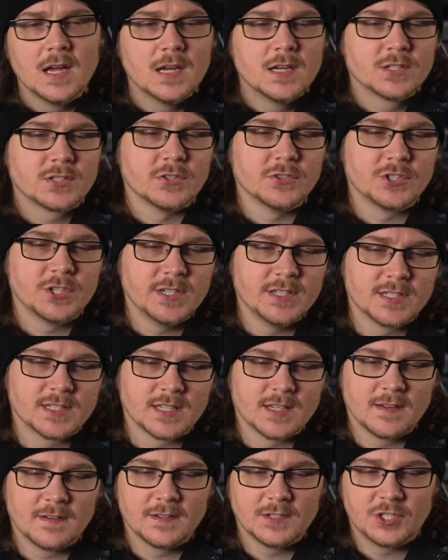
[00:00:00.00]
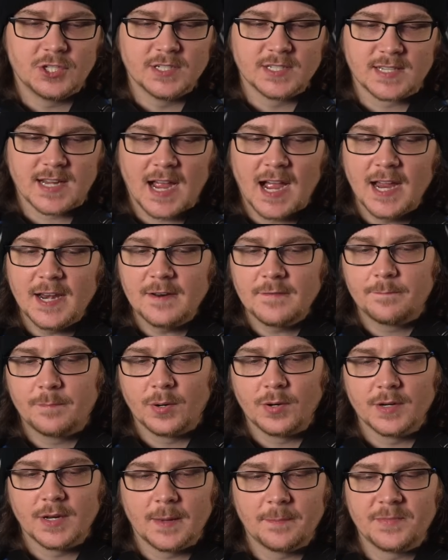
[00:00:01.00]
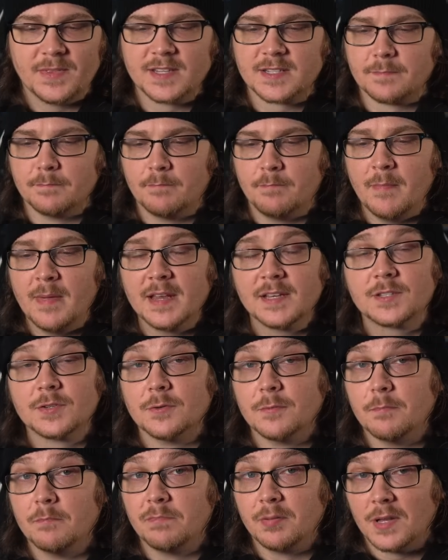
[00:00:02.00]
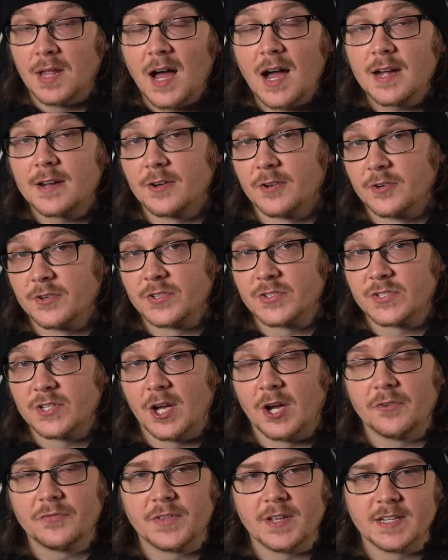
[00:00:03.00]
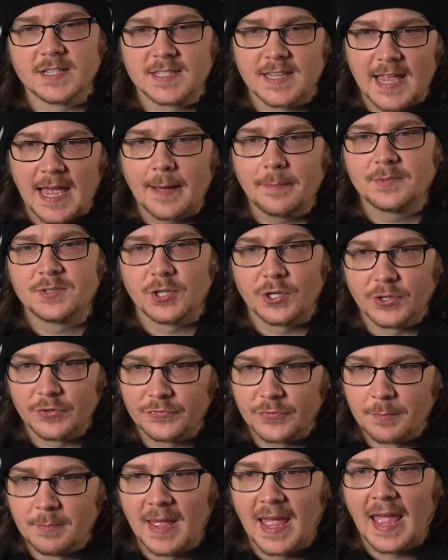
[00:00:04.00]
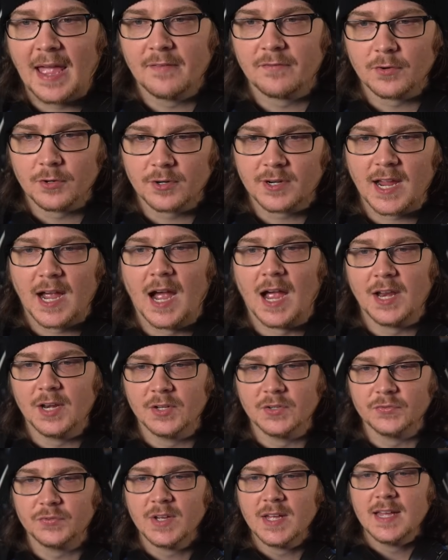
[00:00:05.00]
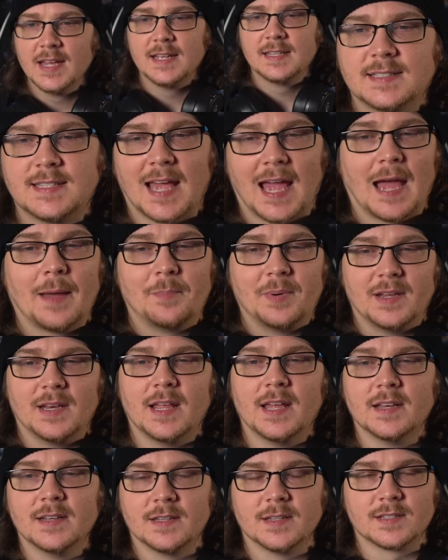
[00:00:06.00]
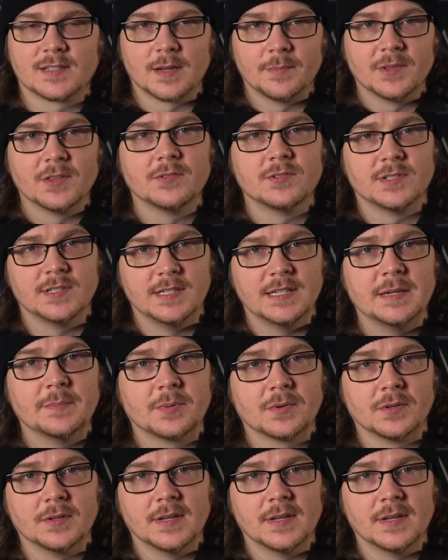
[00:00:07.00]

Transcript: So she's kind of put up this mental block on herself that has kept her from ever kind of tapping into some of those deeper